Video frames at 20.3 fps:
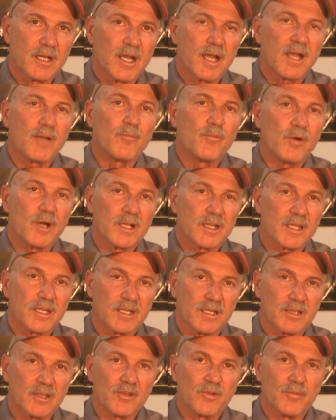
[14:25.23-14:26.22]
I'm
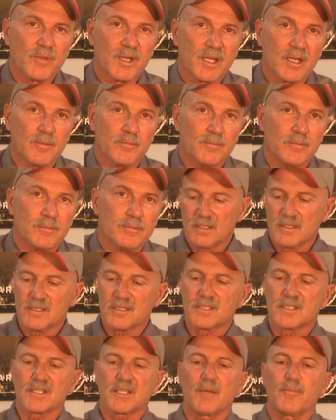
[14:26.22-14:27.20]
welding aluminum.
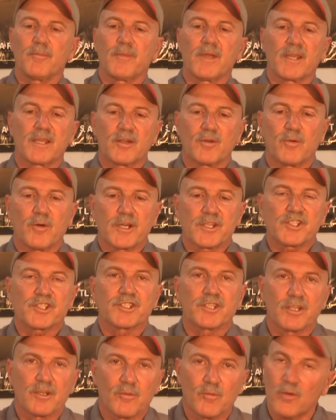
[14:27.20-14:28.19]
Some may
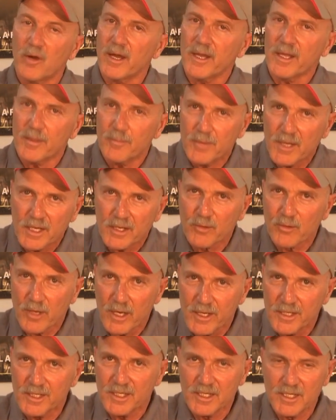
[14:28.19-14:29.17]
question, why am I
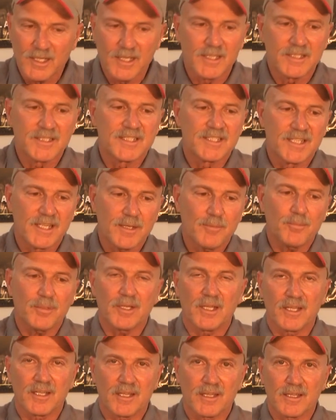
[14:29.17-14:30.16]
grinding a tip
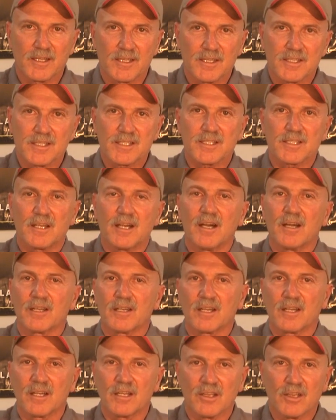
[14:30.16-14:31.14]
like this
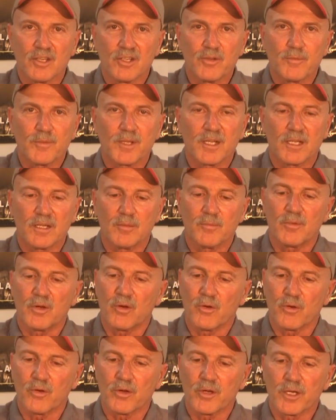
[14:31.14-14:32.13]
on an aluminum
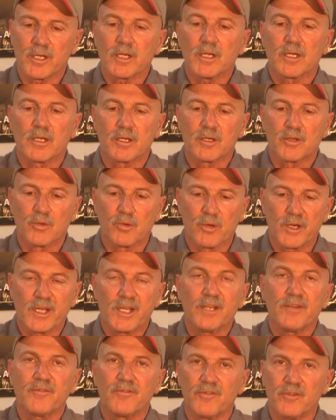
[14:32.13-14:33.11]
or
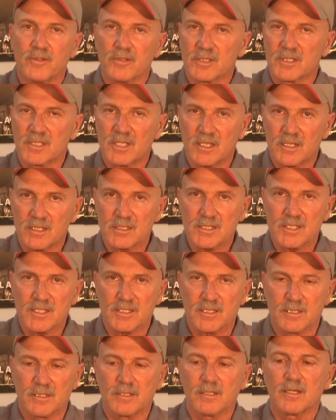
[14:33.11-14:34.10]
green full
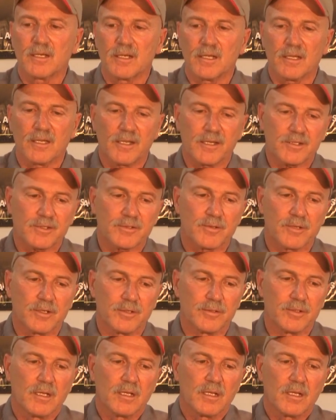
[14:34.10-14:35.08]
tungsten
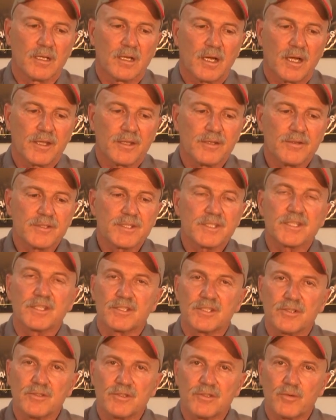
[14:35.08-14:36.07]
electrode? I use the
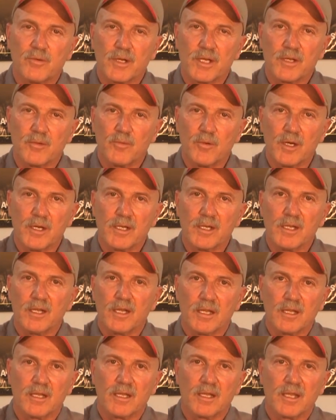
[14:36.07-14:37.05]

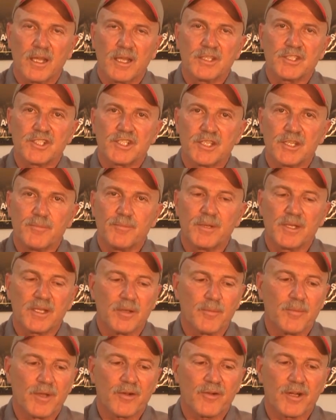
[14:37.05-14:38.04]
221
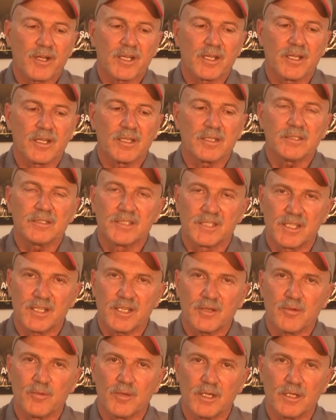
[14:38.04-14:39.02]
HTP America
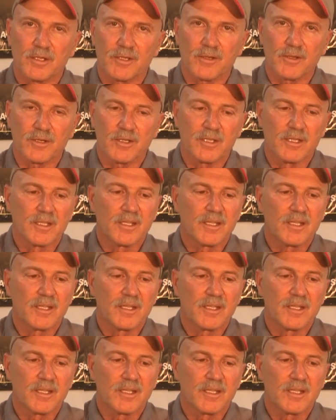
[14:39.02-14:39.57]
TIG welder,